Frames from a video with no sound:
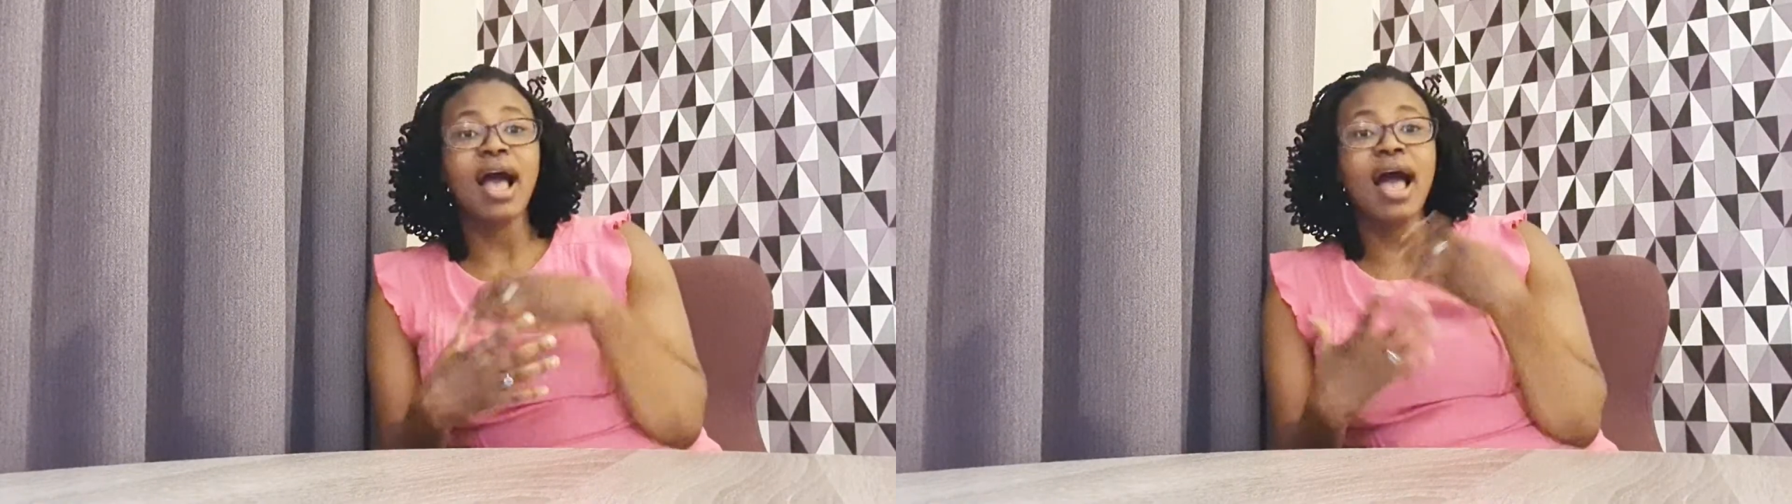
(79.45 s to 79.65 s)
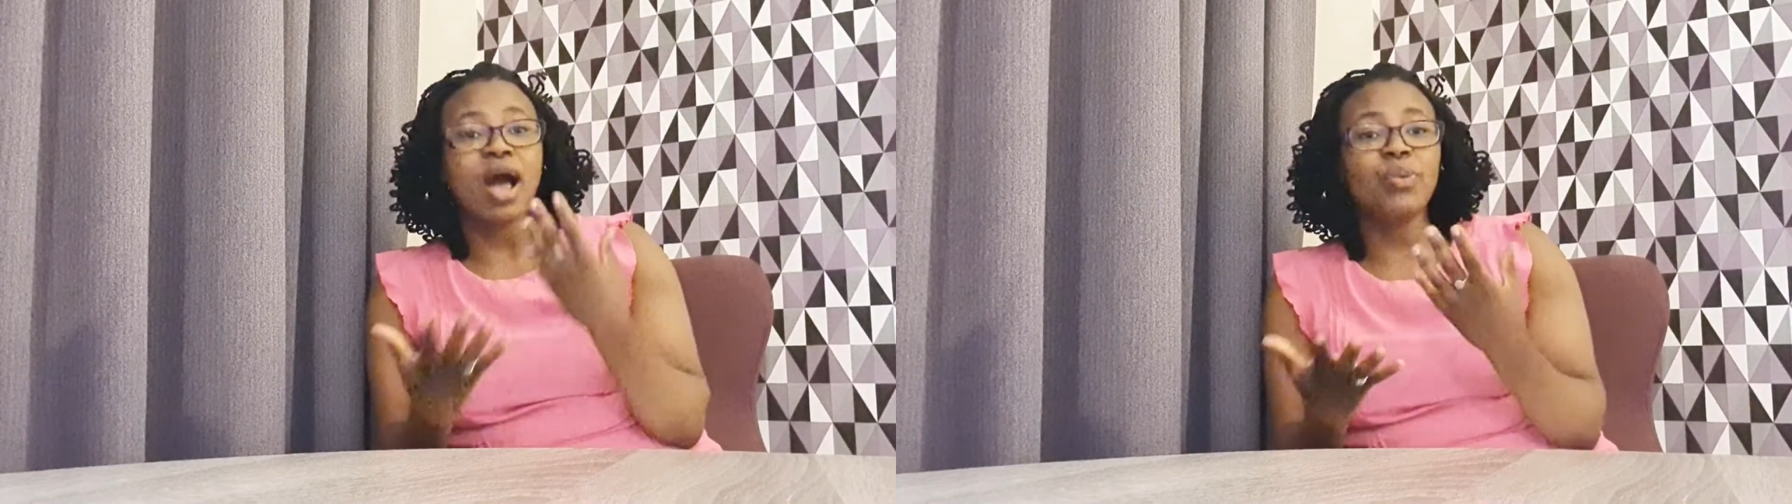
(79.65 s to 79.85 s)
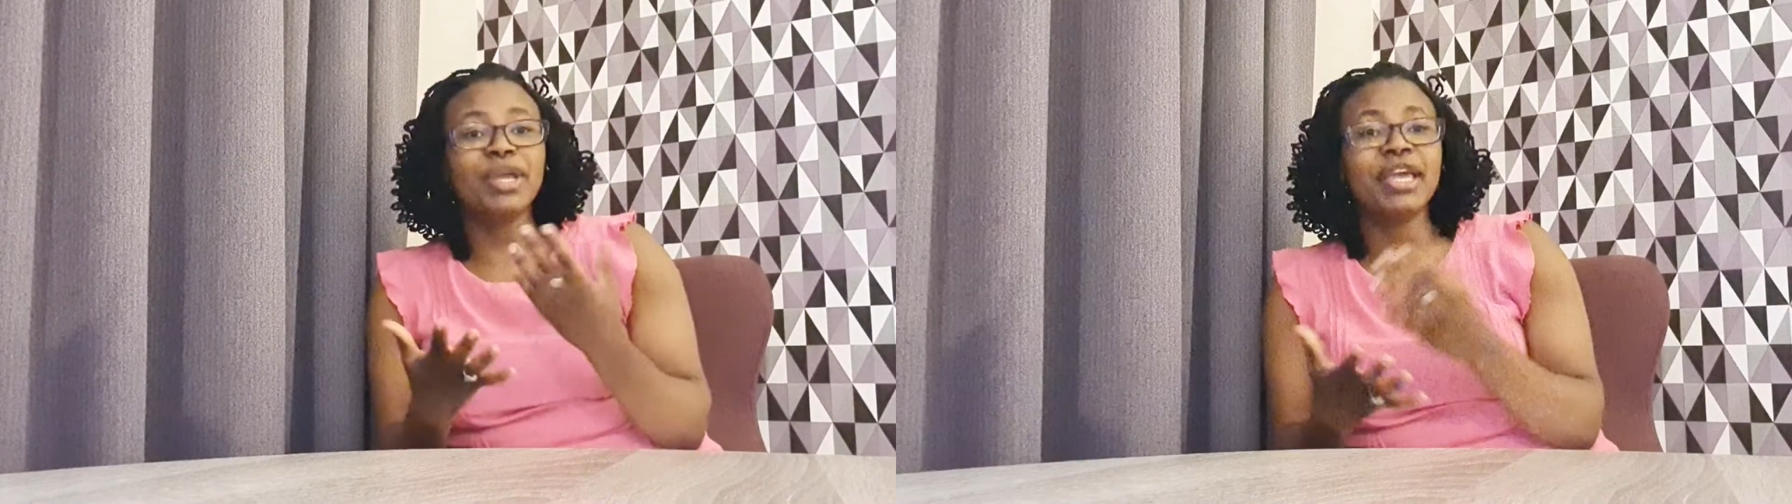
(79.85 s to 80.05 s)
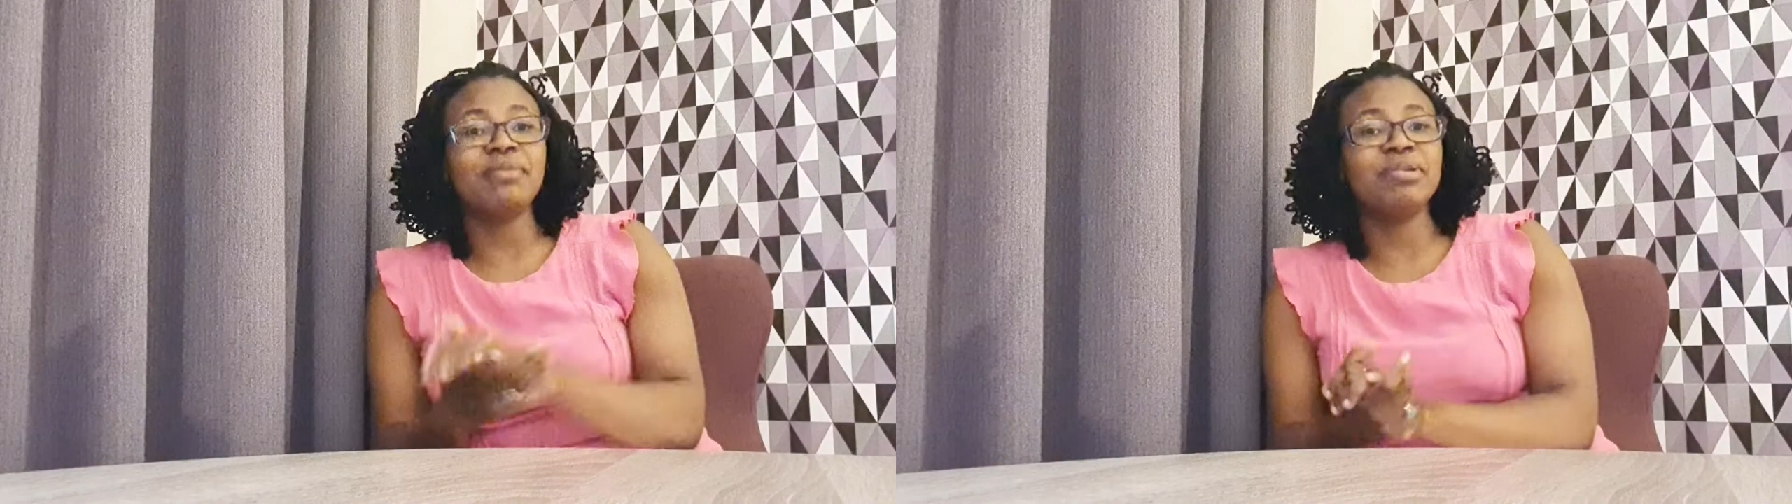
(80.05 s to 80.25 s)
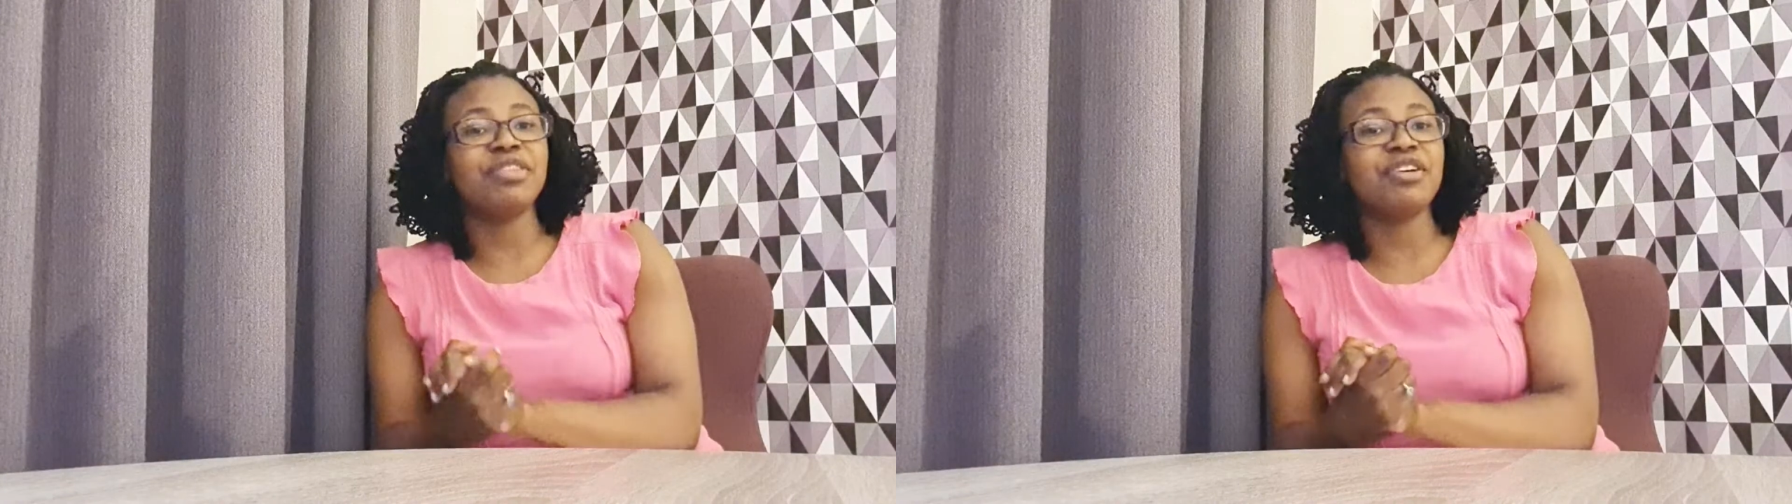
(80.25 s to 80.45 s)
how we
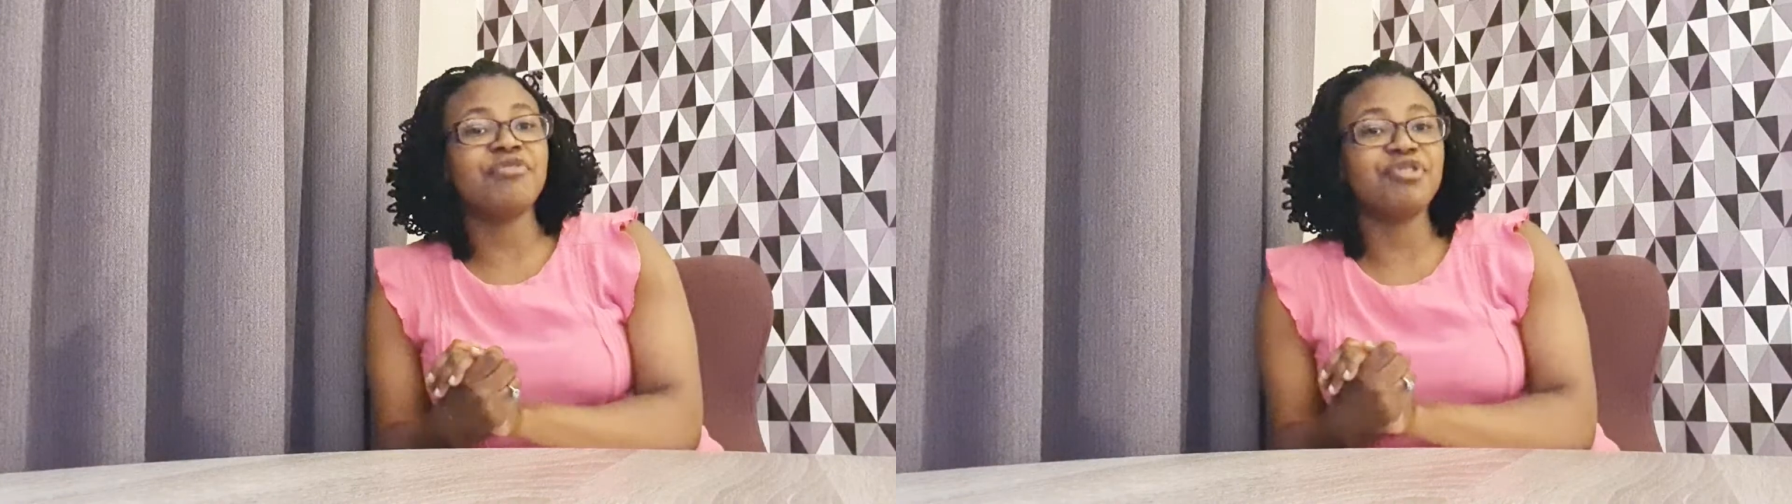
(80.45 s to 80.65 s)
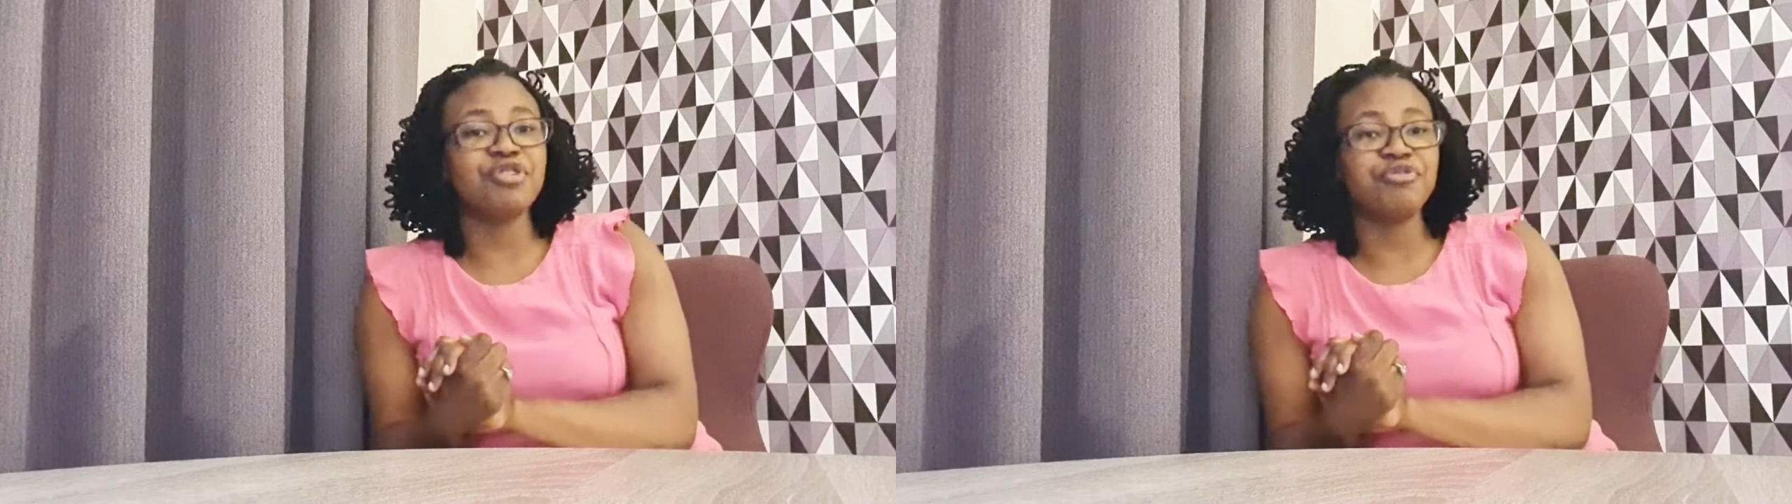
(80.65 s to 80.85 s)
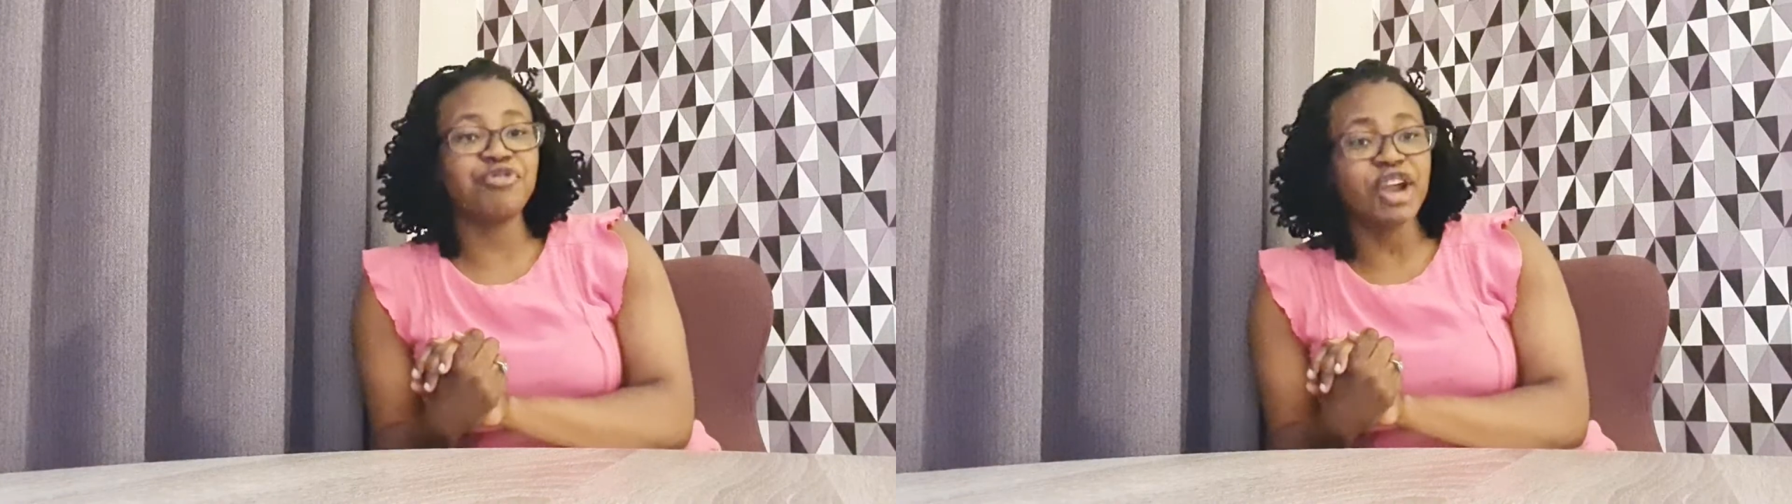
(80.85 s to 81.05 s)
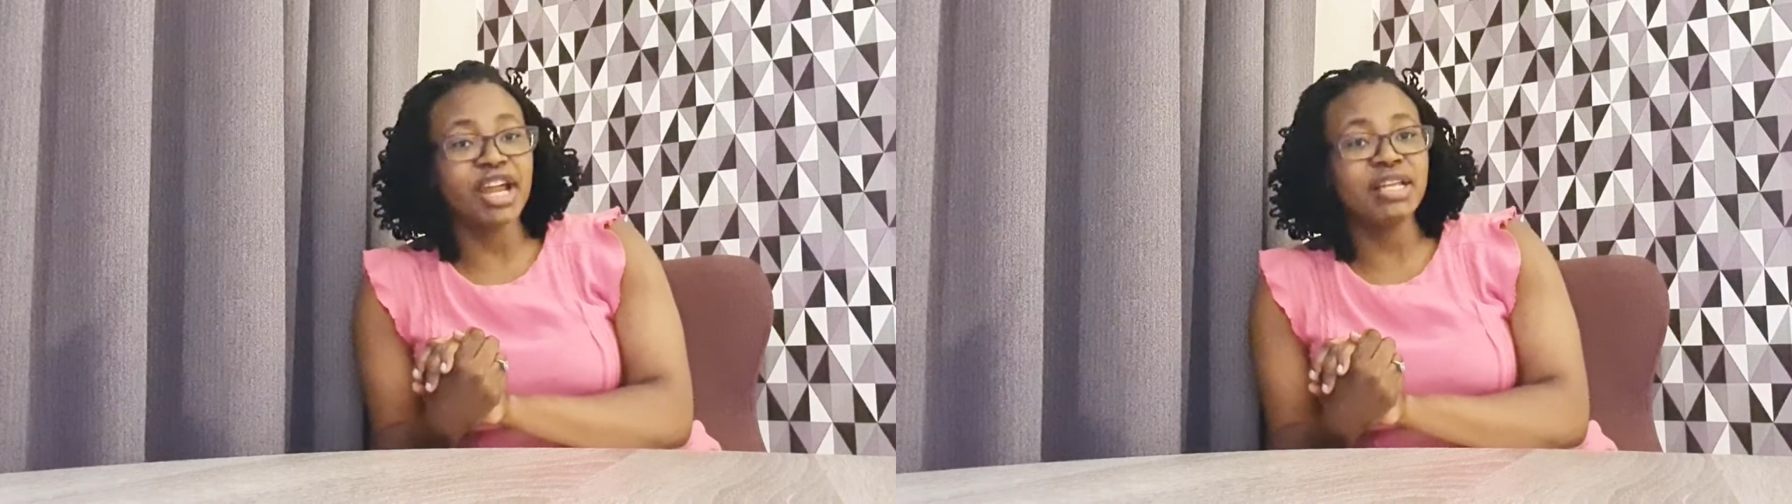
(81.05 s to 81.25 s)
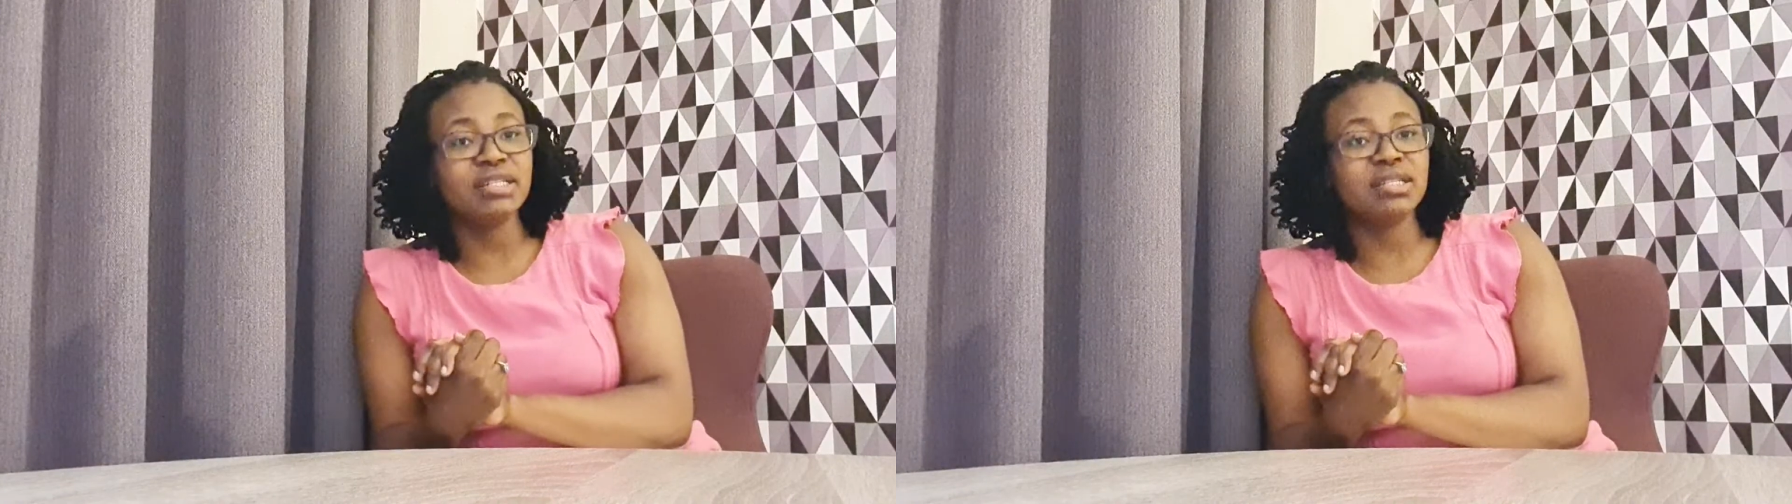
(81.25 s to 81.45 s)
can be there for a
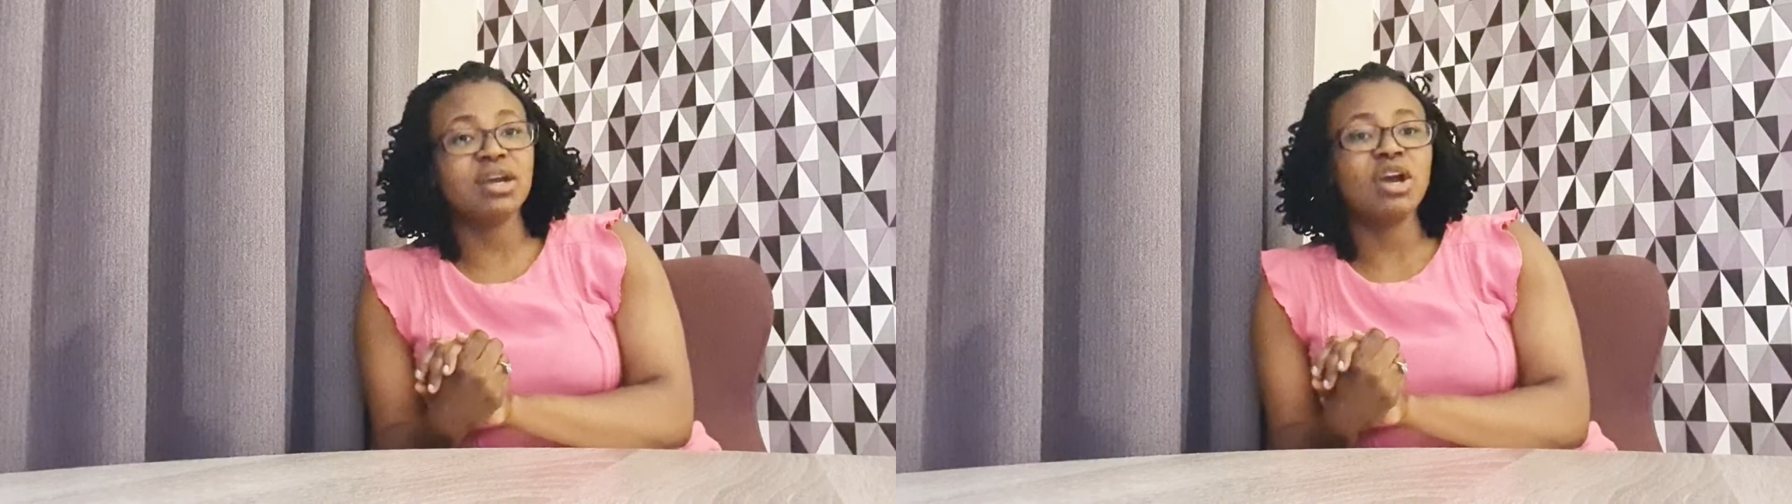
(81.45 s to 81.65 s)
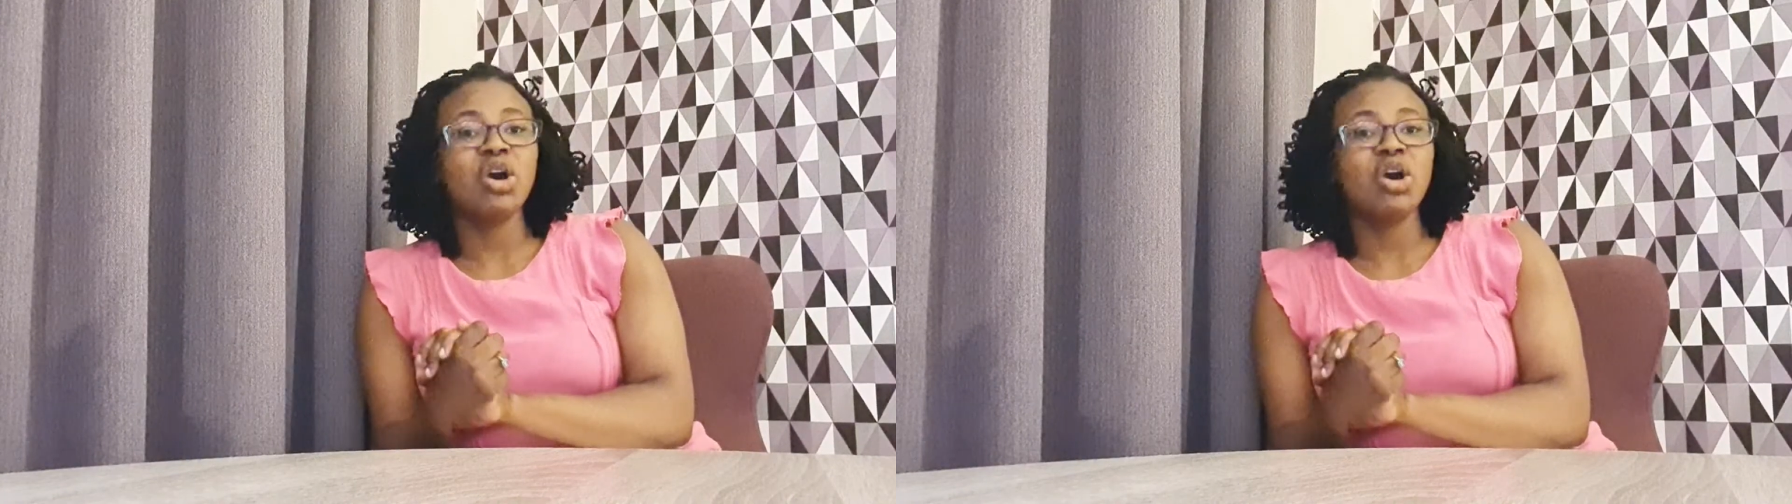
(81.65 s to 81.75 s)
friend